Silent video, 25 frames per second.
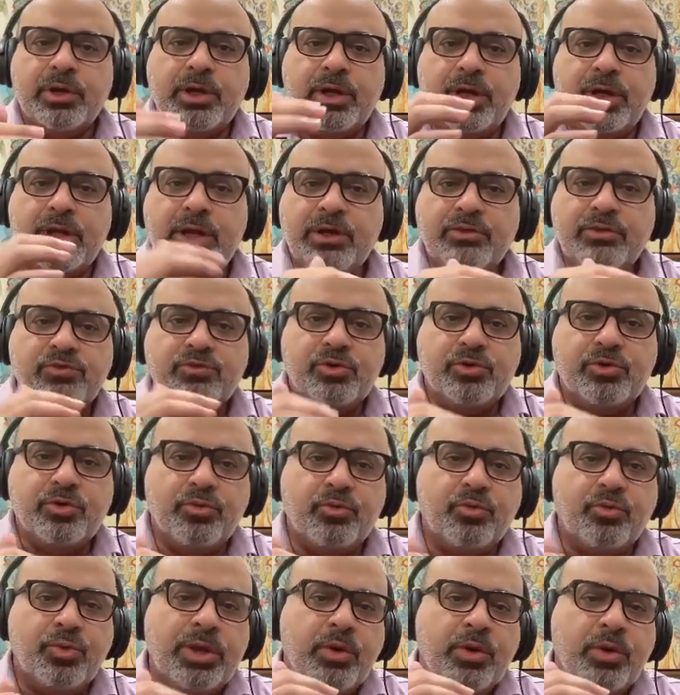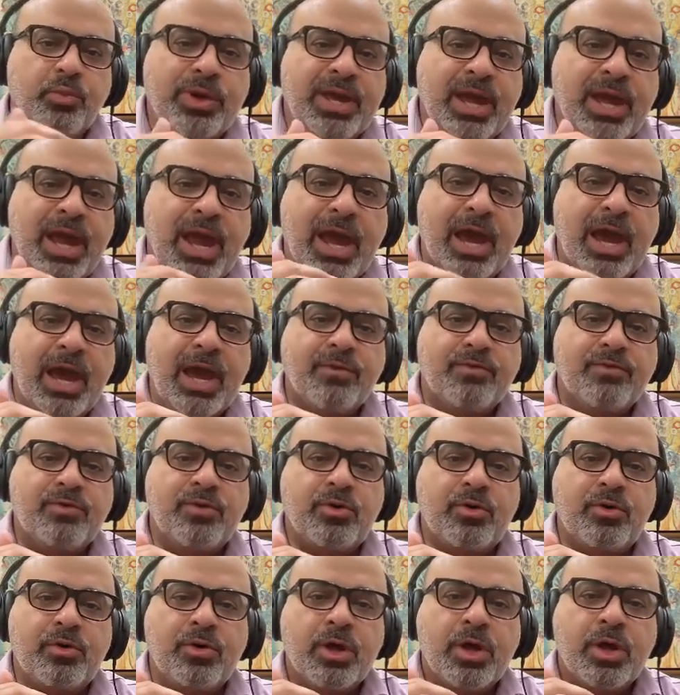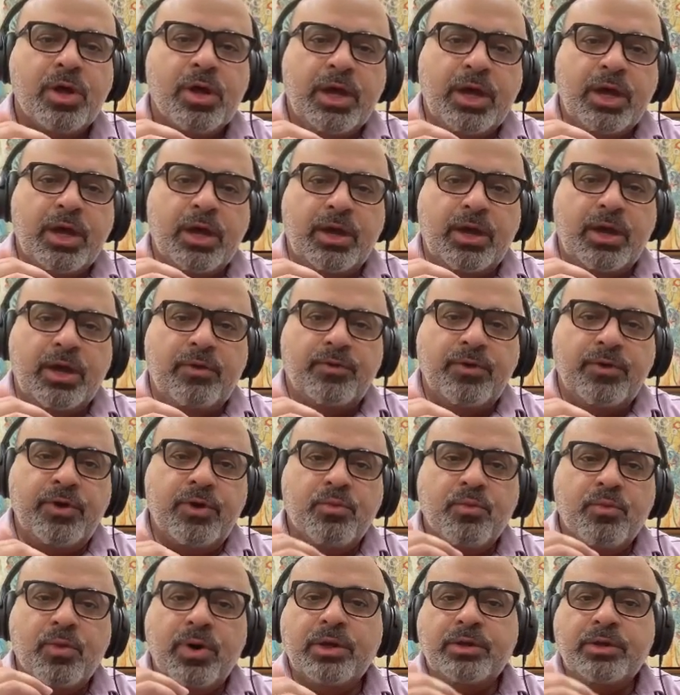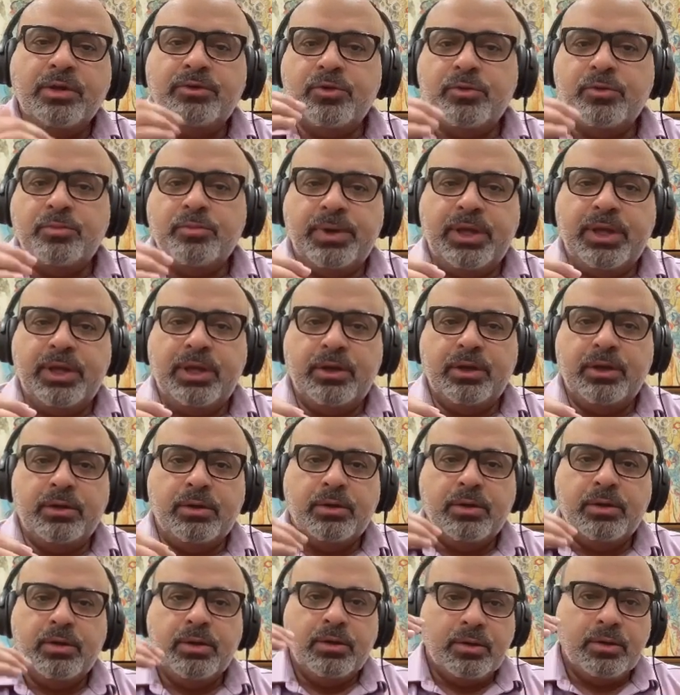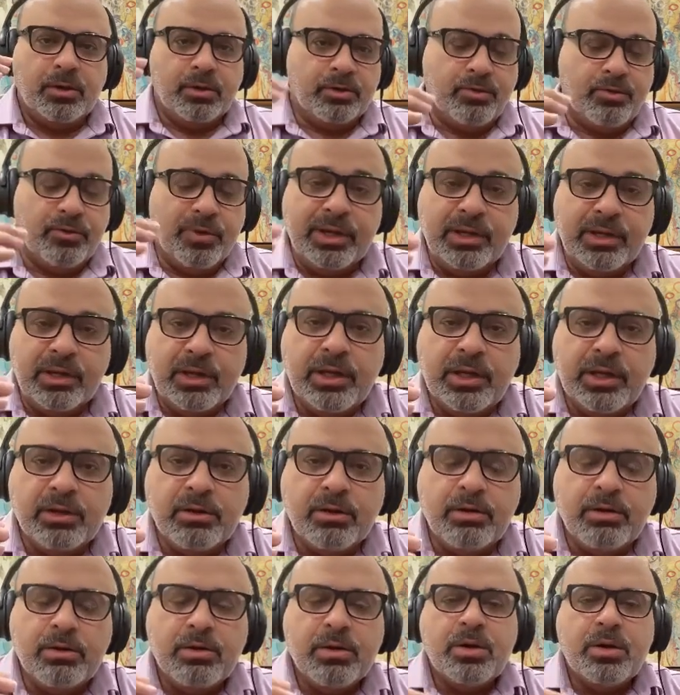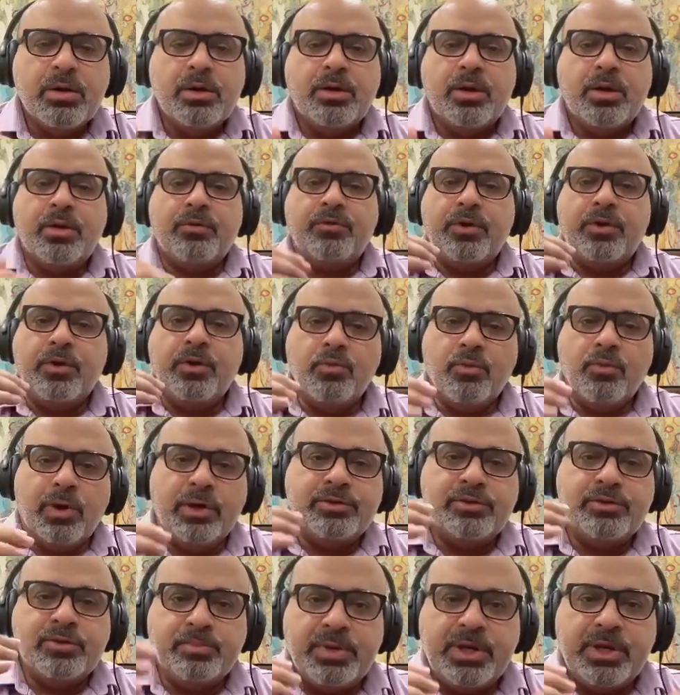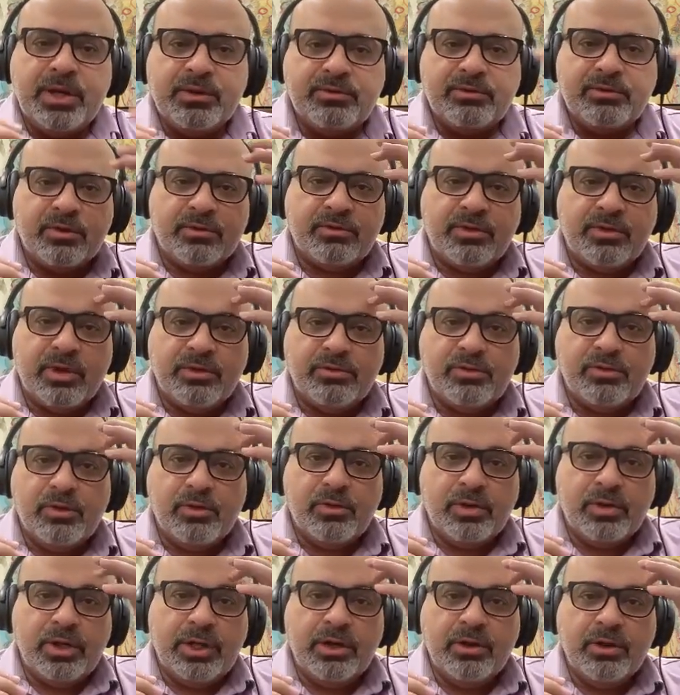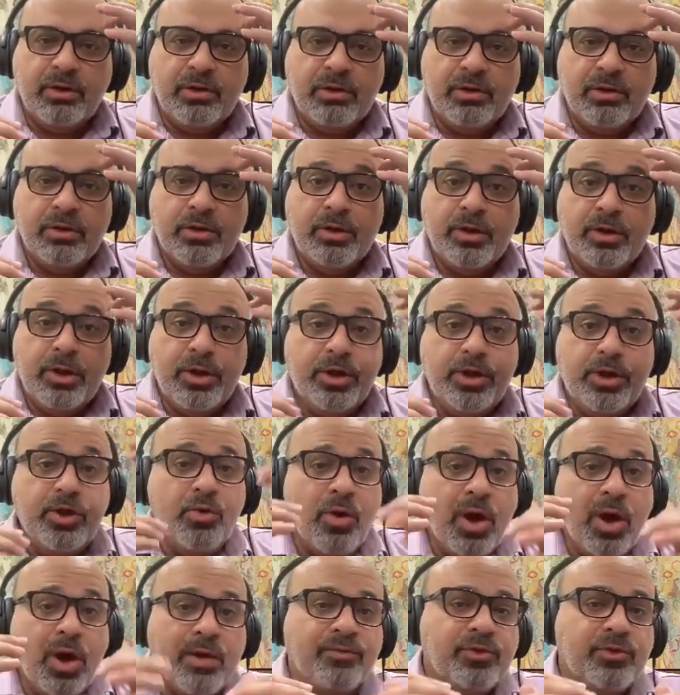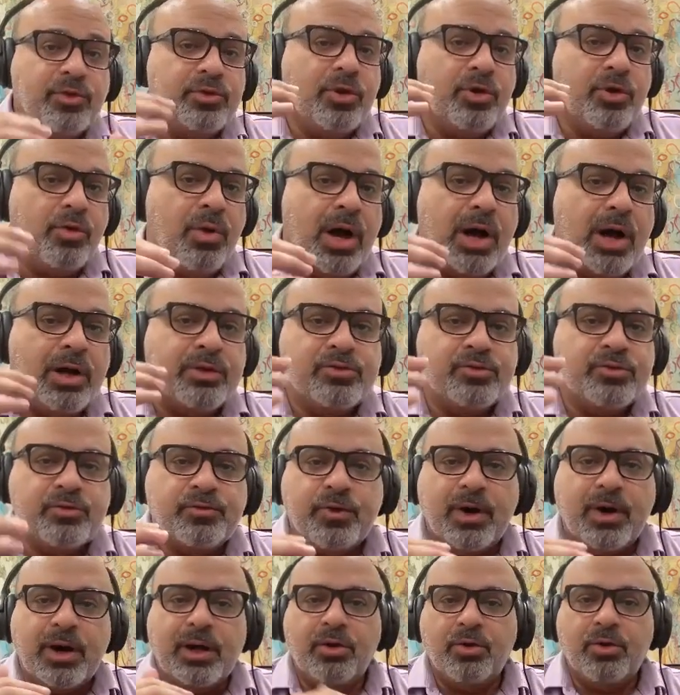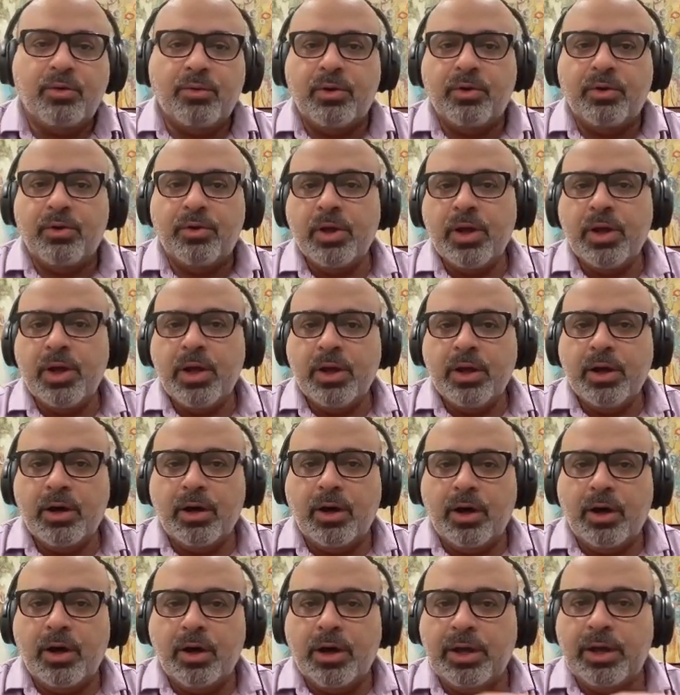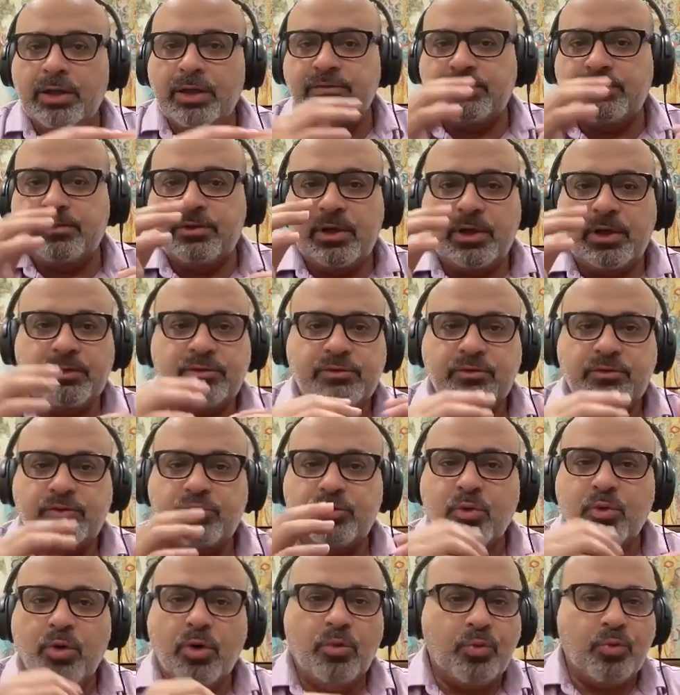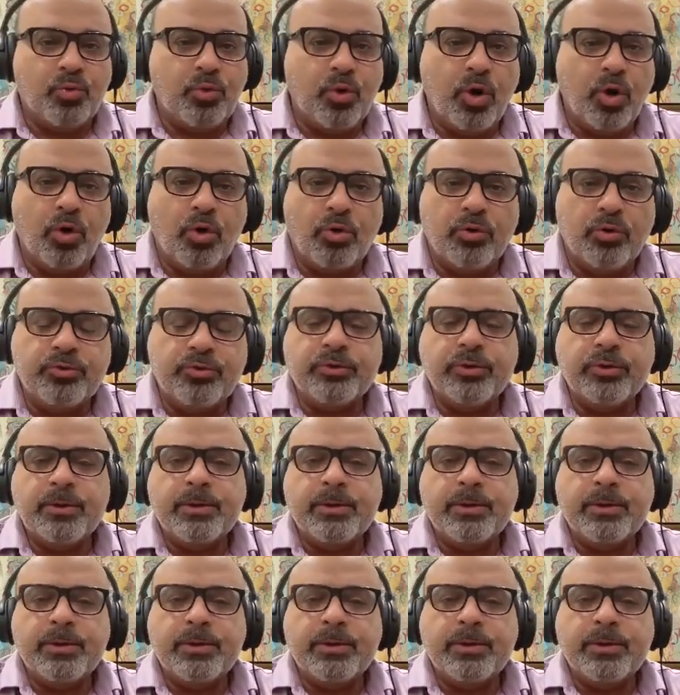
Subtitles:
It is true. We have to, if you want to be a great leader, if you want to be a successful leader, you have to know how to follow. It's dual roles.